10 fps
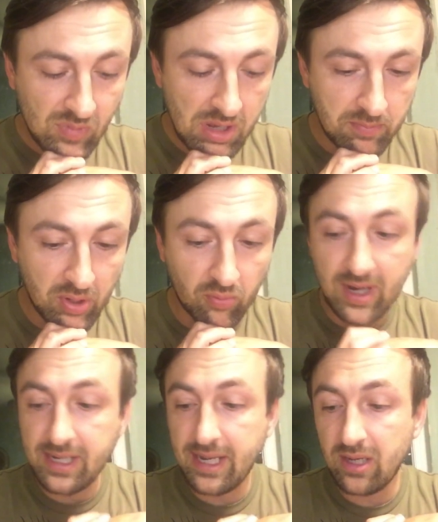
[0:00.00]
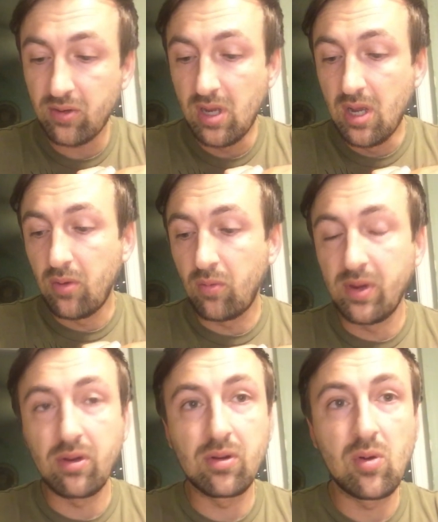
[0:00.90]
But right now, we
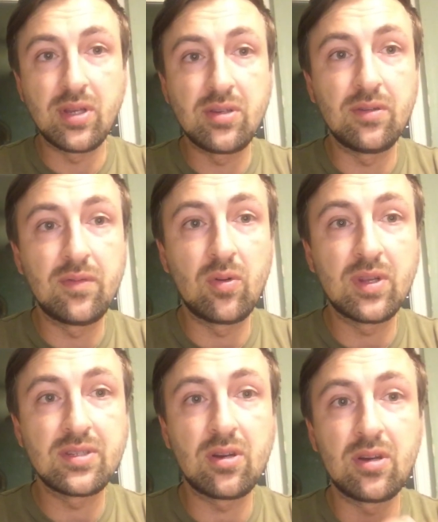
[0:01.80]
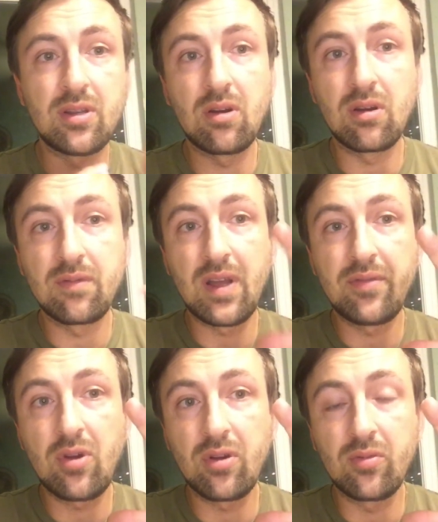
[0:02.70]
are going to focus on our
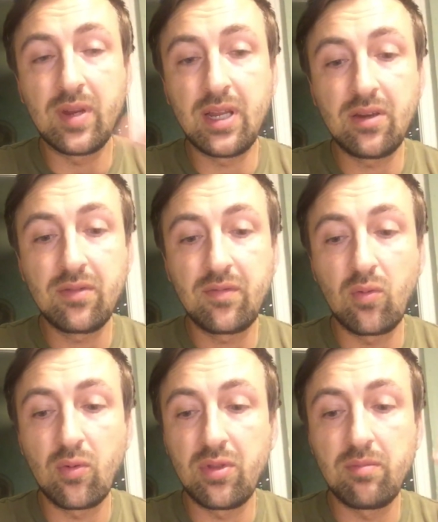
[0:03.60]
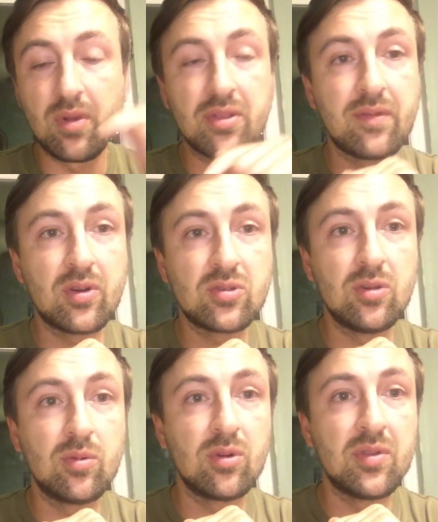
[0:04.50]
5-card reading for the month of
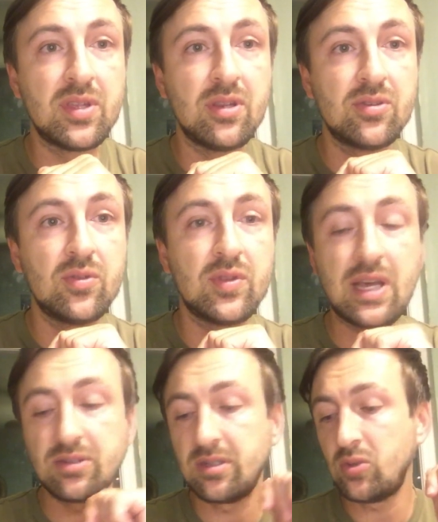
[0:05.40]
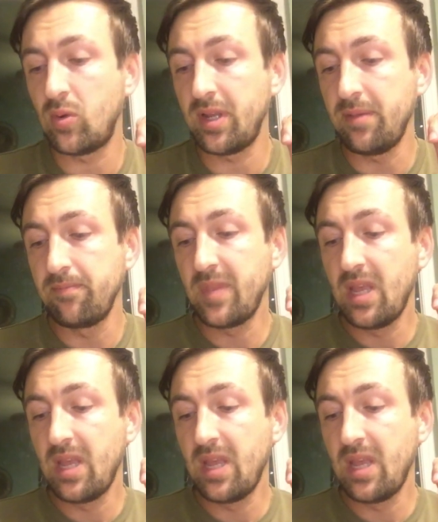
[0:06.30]
October in the year 2020.